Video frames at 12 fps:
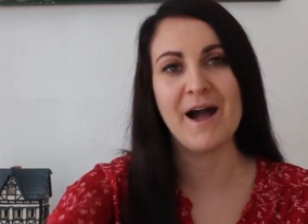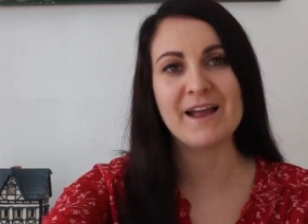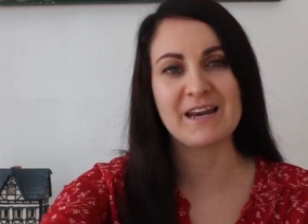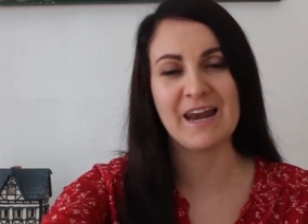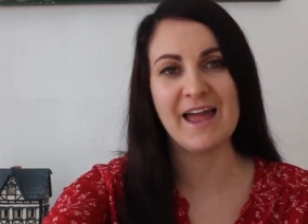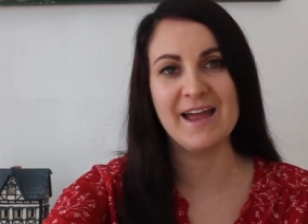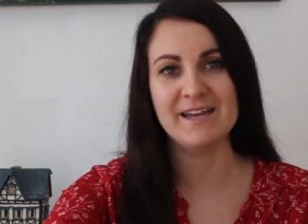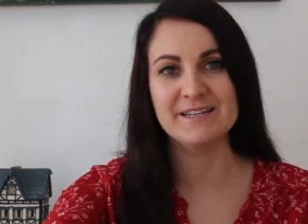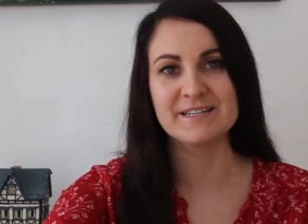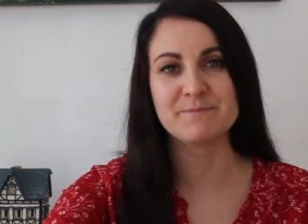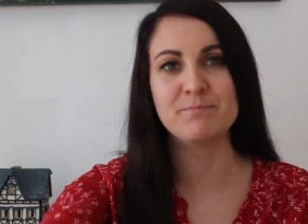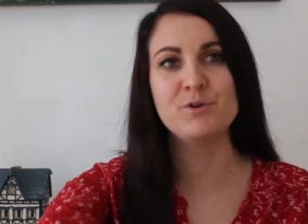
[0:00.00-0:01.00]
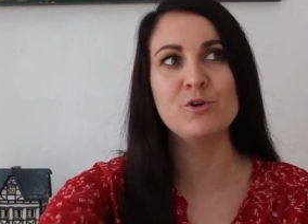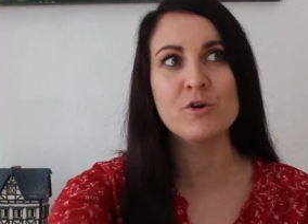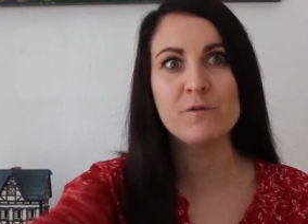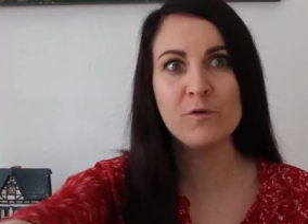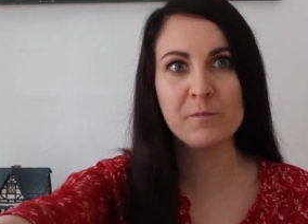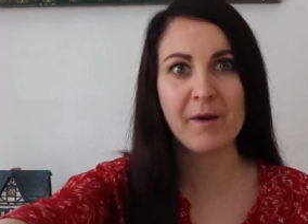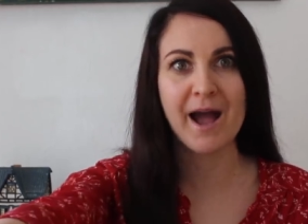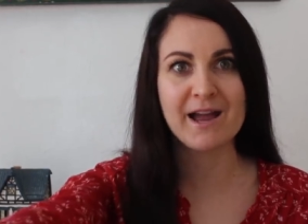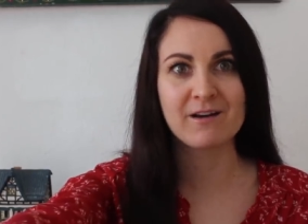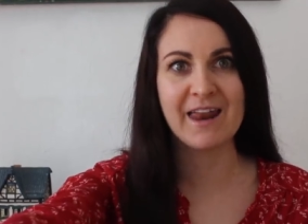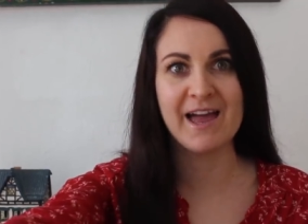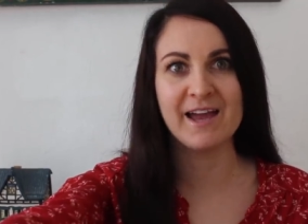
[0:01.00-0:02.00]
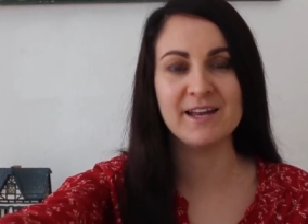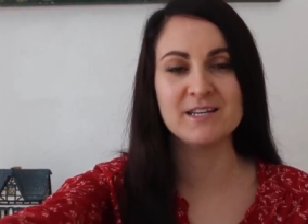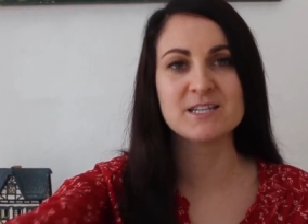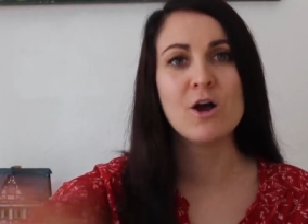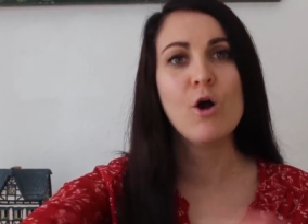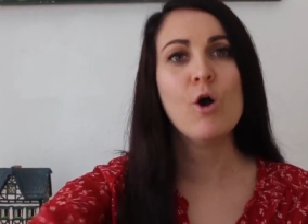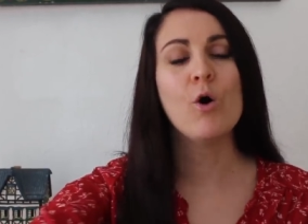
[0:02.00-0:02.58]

bike lanes, beautiful bike lanes,